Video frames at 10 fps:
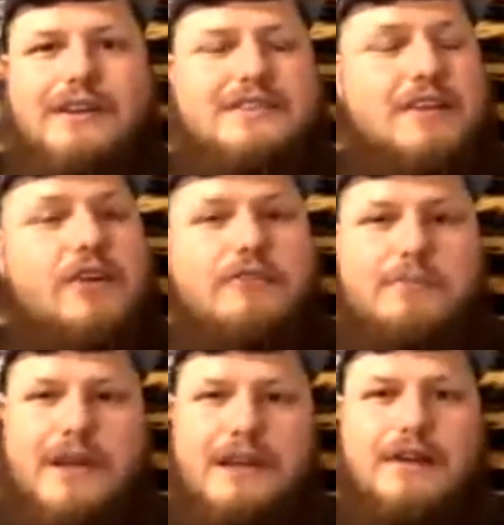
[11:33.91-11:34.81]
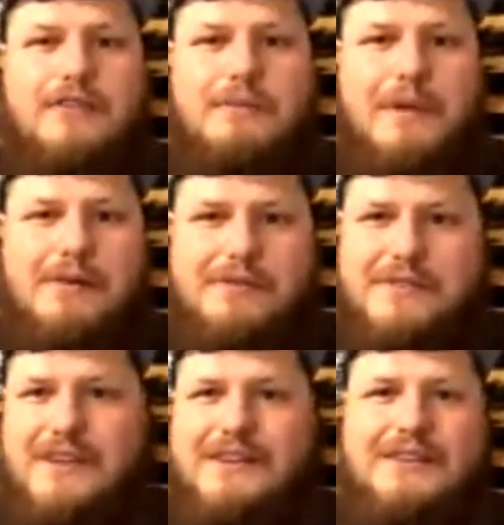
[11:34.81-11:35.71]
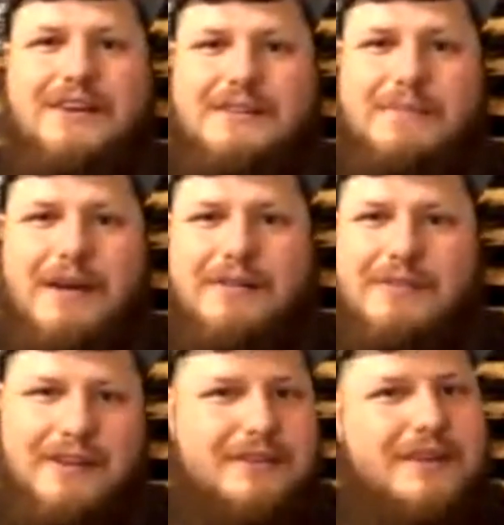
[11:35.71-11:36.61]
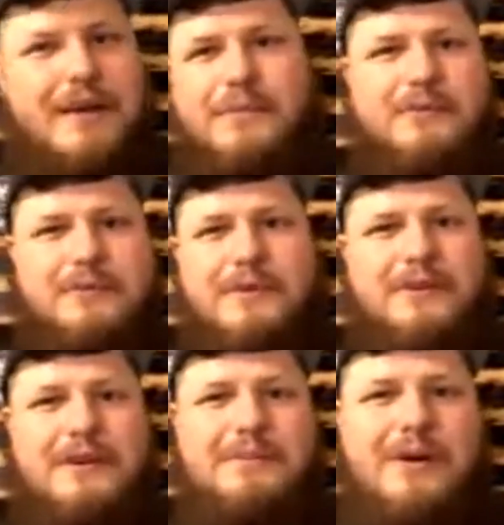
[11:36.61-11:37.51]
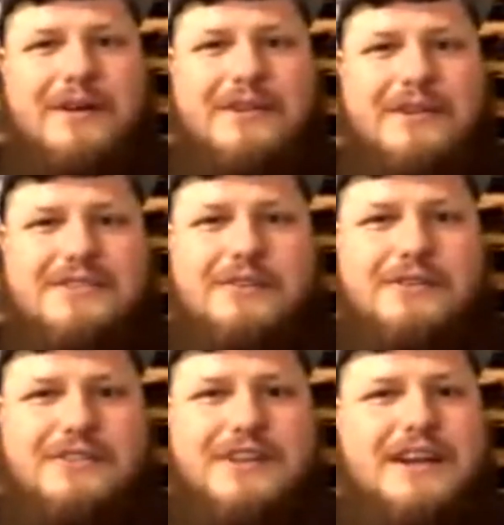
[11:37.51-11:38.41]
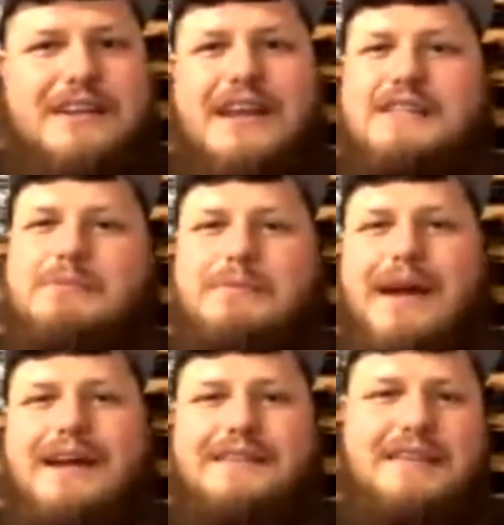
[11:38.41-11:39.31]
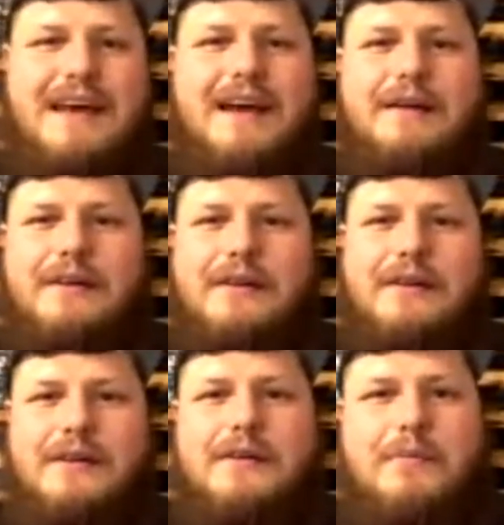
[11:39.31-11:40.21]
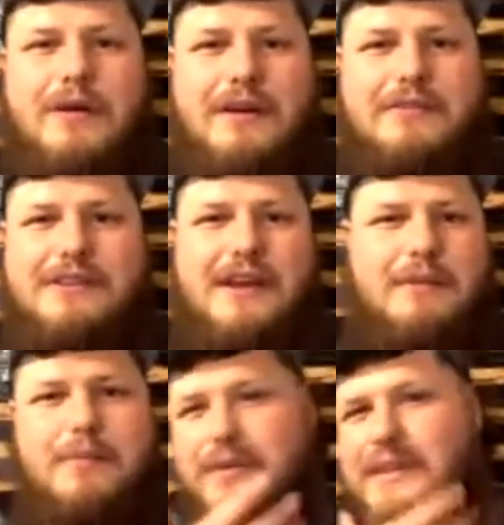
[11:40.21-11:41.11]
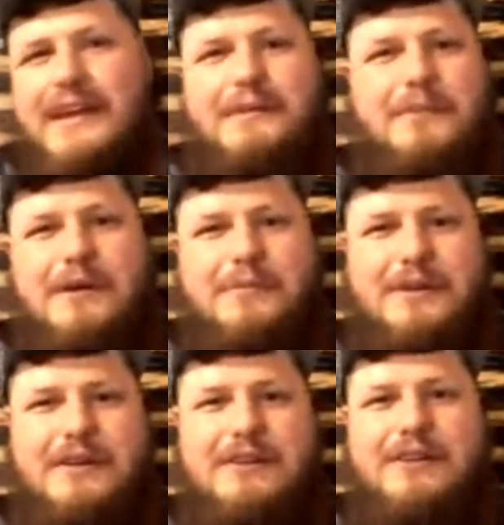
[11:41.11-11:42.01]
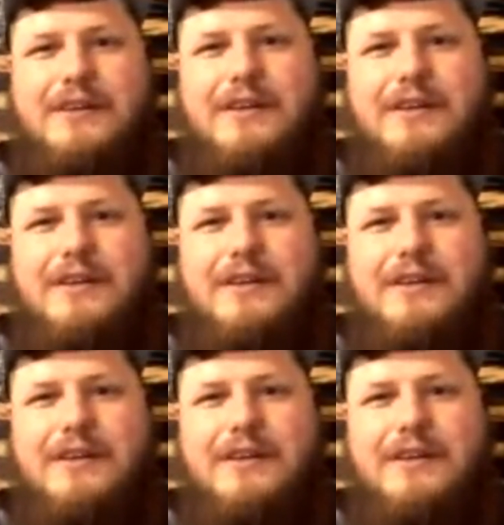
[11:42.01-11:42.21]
Because I love being out in the mountains, like I talked about, like camping with my grandpa. So it just kind of takes me back to that part every time I put that in my beard.